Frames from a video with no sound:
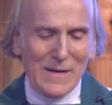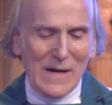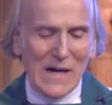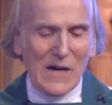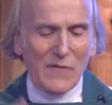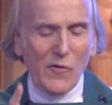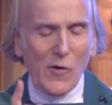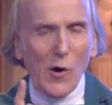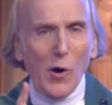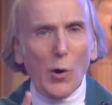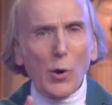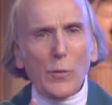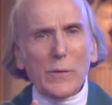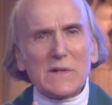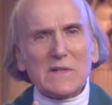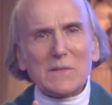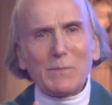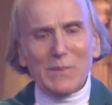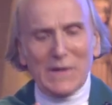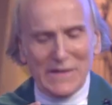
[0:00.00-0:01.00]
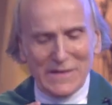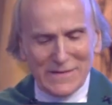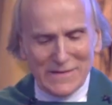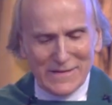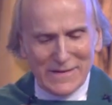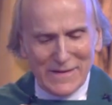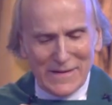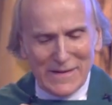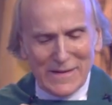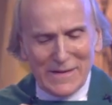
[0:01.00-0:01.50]
I've always
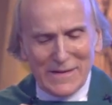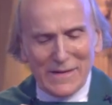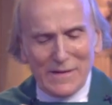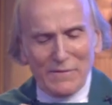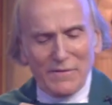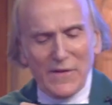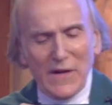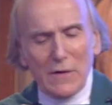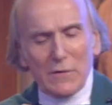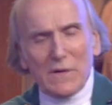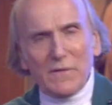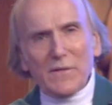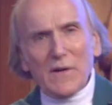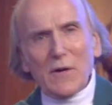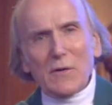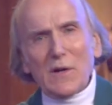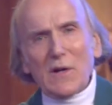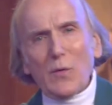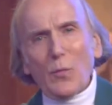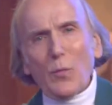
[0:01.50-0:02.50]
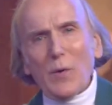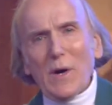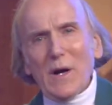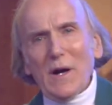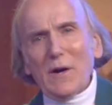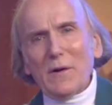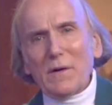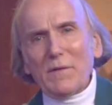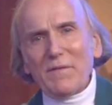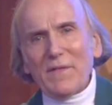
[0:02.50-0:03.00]
been very, very
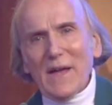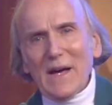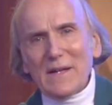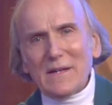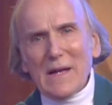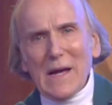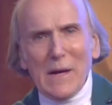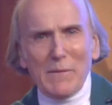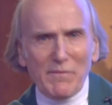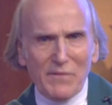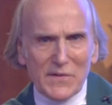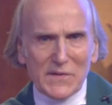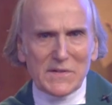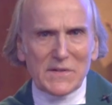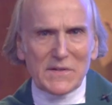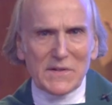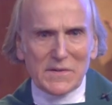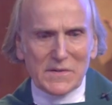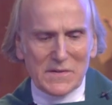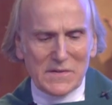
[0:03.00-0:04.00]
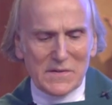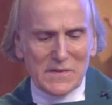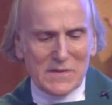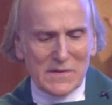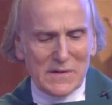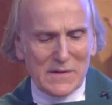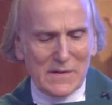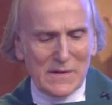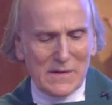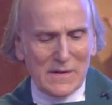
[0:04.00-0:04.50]
aware of that
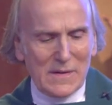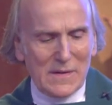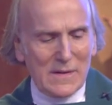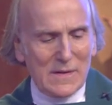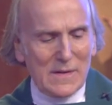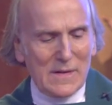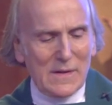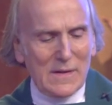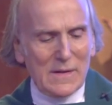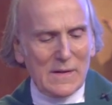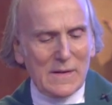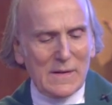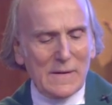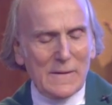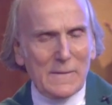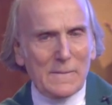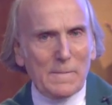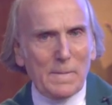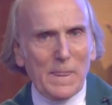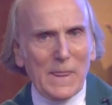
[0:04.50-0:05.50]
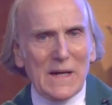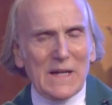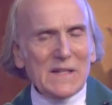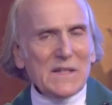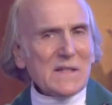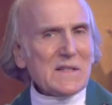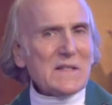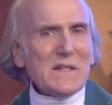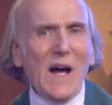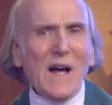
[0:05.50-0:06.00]
emphasis. He
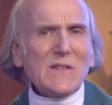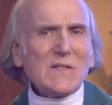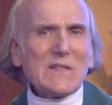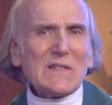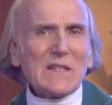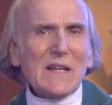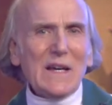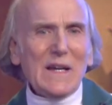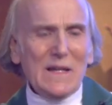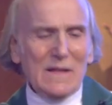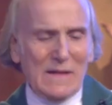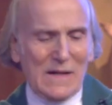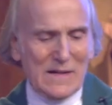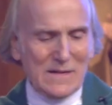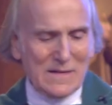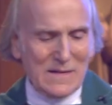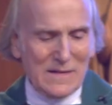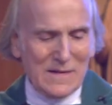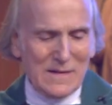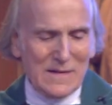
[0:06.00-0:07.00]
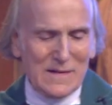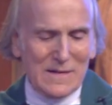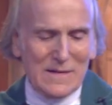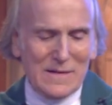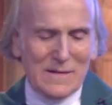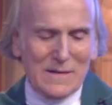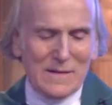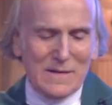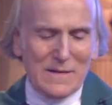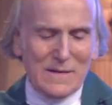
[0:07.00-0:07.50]
does not say that
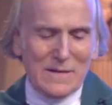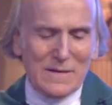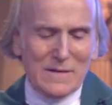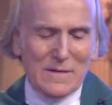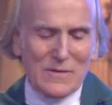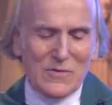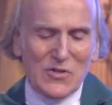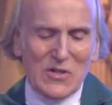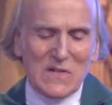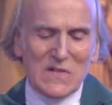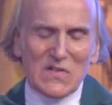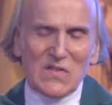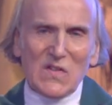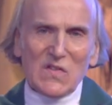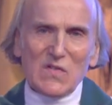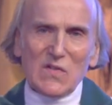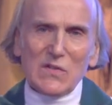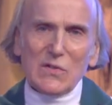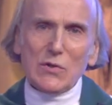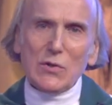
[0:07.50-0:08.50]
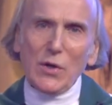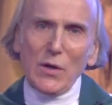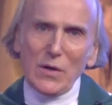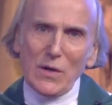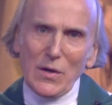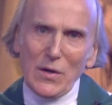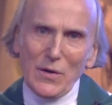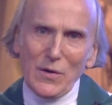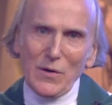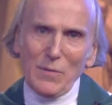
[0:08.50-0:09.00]
Jesus
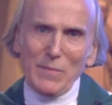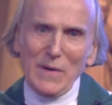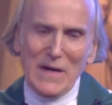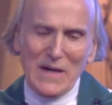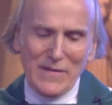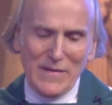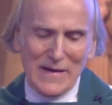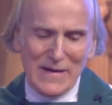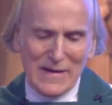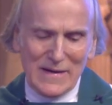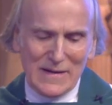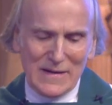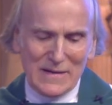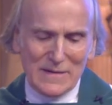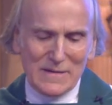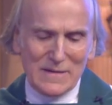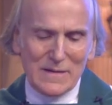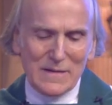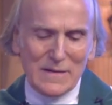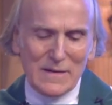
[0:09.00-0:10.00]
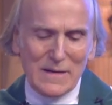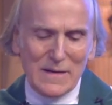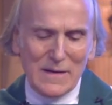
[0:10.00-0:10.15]
took her by the hand.